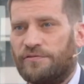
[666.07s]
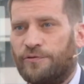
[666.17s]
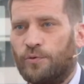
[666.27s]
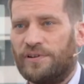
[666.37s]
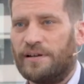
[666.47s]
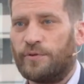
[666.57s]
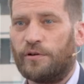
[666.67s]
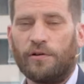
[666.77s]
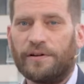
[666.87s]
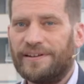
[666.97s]
forced labor,
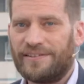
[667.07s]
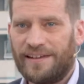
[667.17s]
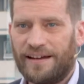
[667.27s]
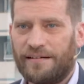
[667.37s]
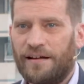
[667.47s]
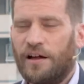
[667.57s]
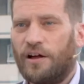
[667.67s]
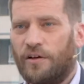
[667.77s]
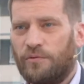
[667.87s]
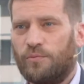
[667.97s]
or is there
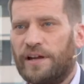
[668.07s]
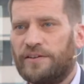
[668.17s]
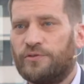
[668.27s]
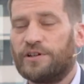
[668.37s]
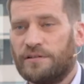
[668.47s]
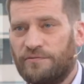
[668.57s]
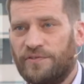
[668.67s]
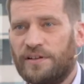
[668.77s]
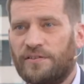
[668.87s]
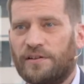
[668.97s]
other ways to
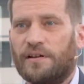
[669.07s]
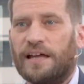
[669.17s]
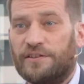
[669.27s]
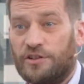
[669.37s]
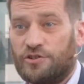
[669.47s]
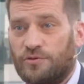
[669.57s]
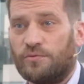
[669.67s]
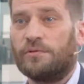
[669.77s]
convince additional